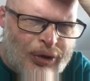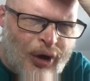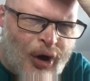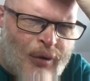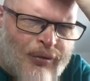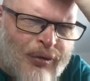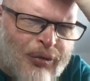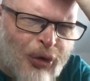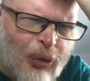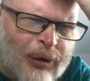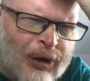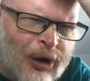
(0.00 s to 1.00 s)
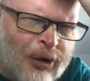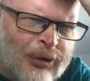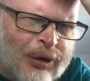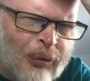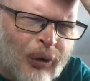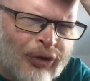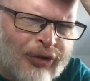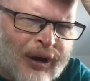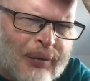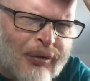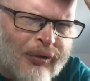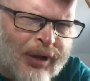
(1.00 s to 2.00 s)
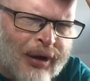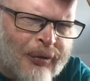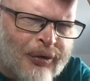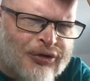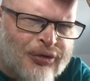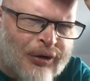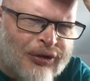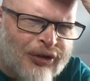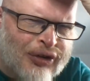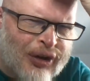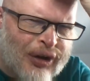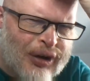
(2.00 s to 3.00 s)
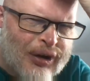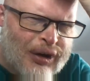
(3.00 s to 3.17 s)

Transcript: harm of absorbing only one type of language register